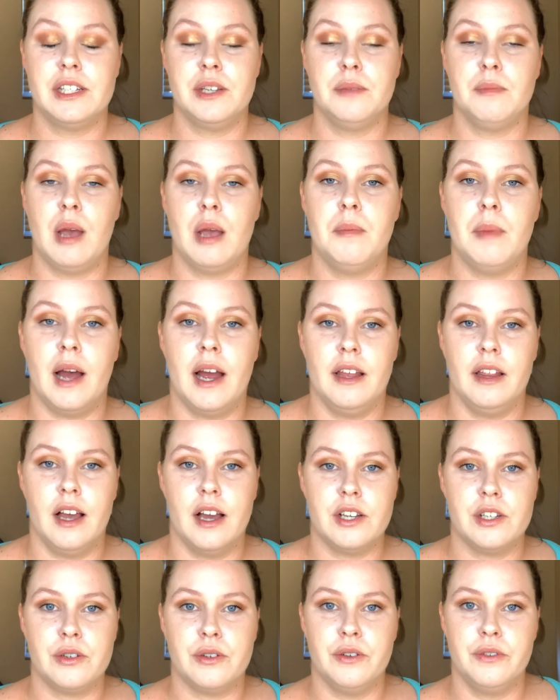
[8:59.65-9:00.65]
to my
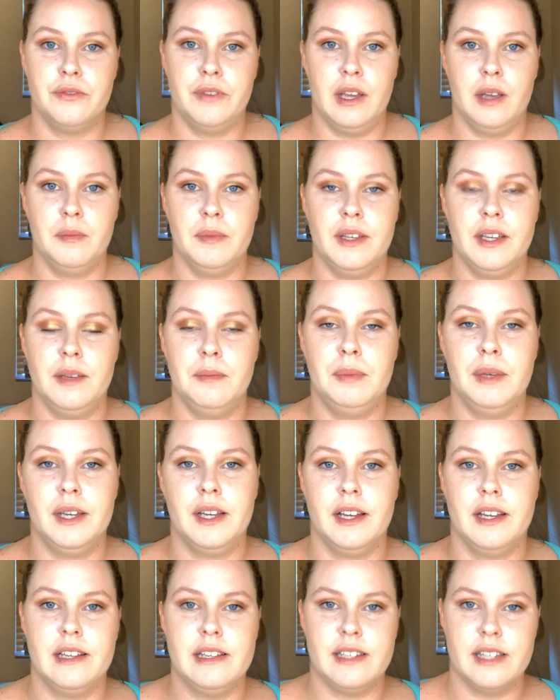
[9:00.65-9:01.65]
biological family
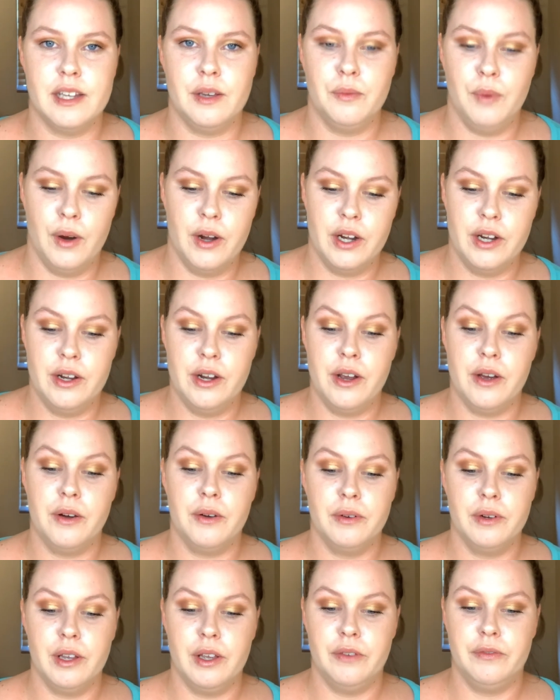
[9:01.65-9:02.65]
because they want to
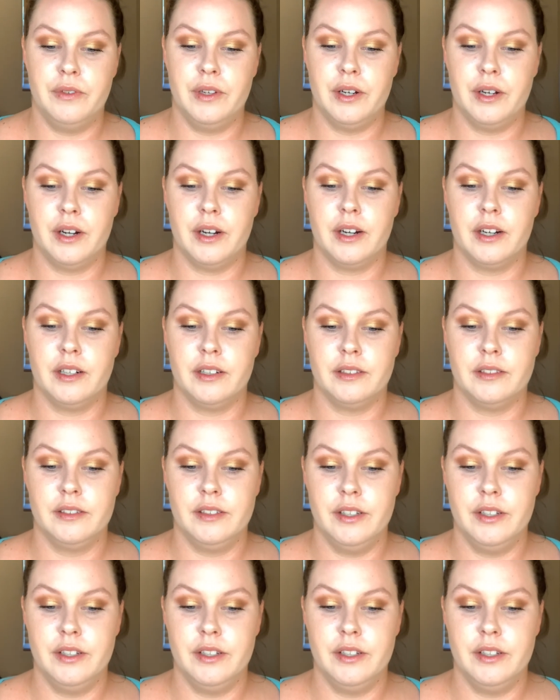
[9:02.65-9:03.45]
know if you're,